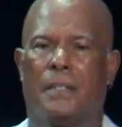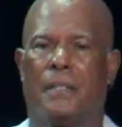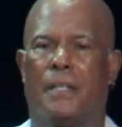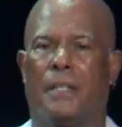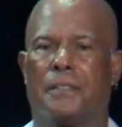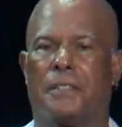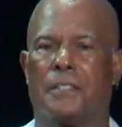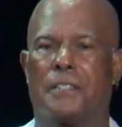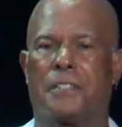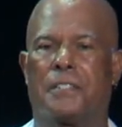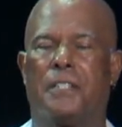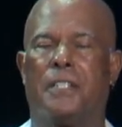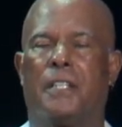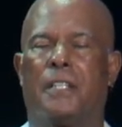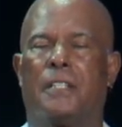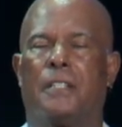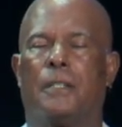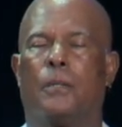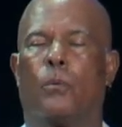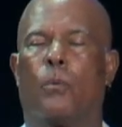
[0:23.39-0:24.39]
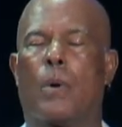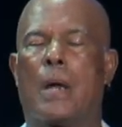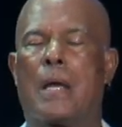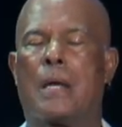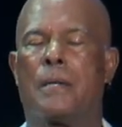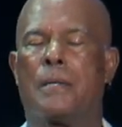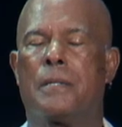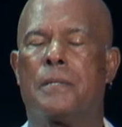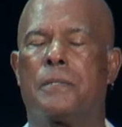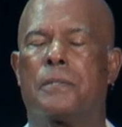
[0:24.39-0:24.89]
that you're sitting in an
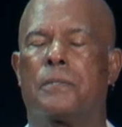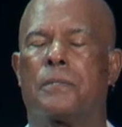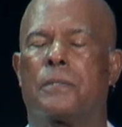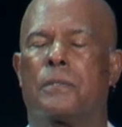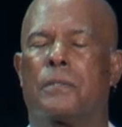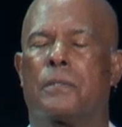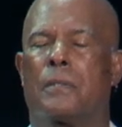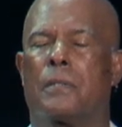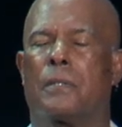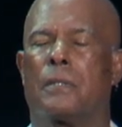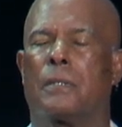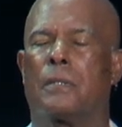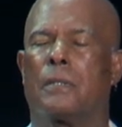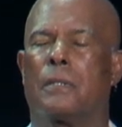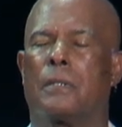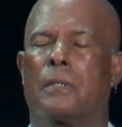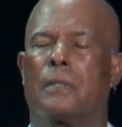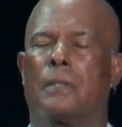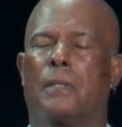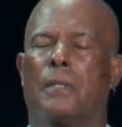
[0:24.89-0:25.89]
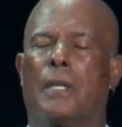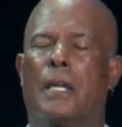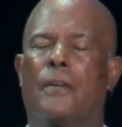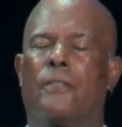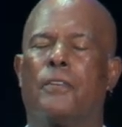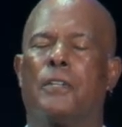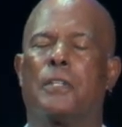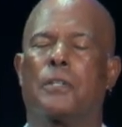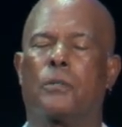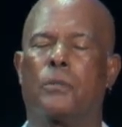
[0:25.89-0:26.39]
awareness, an
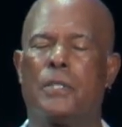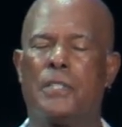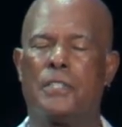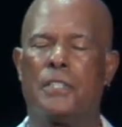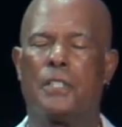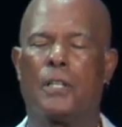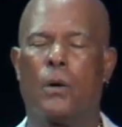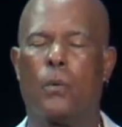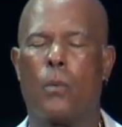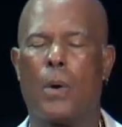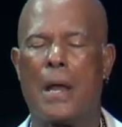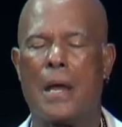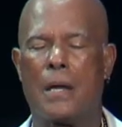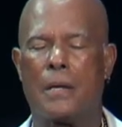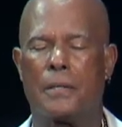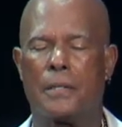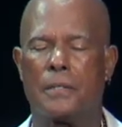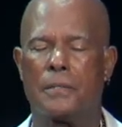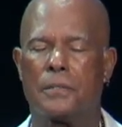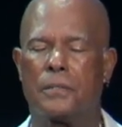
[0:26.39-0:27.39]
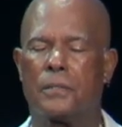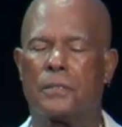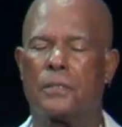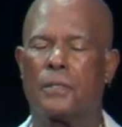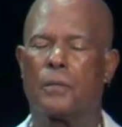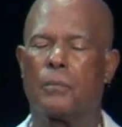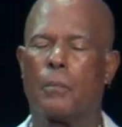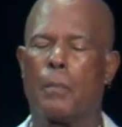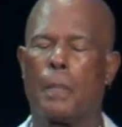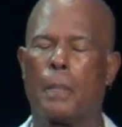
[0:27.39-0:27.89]
ever-increasing awareness
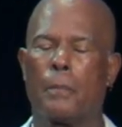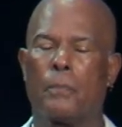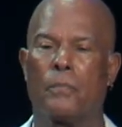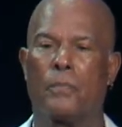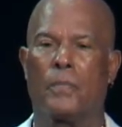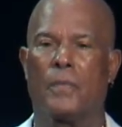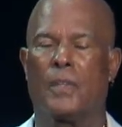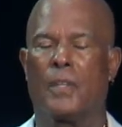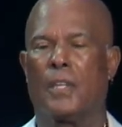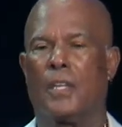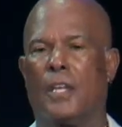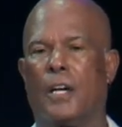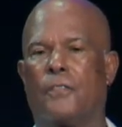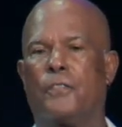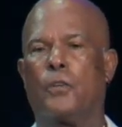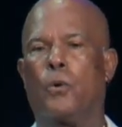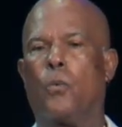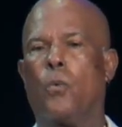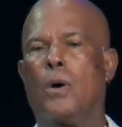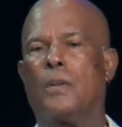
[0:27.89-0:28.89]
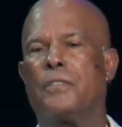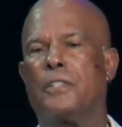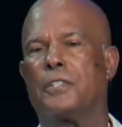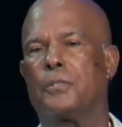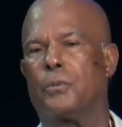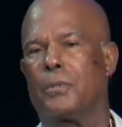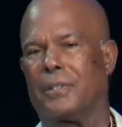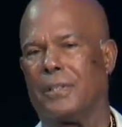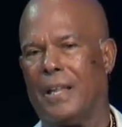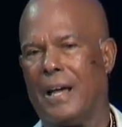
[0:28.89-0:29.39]
of your
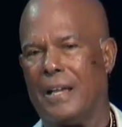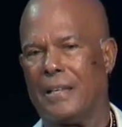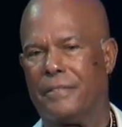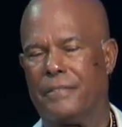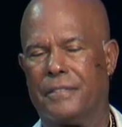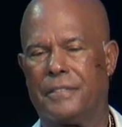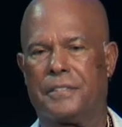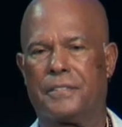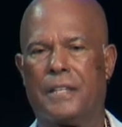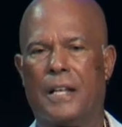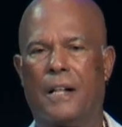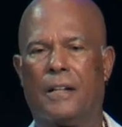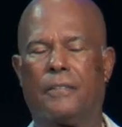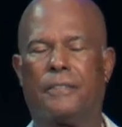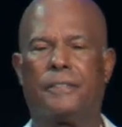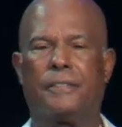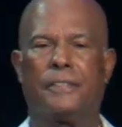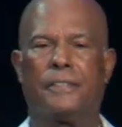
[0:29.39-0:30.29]
oneness with life itself.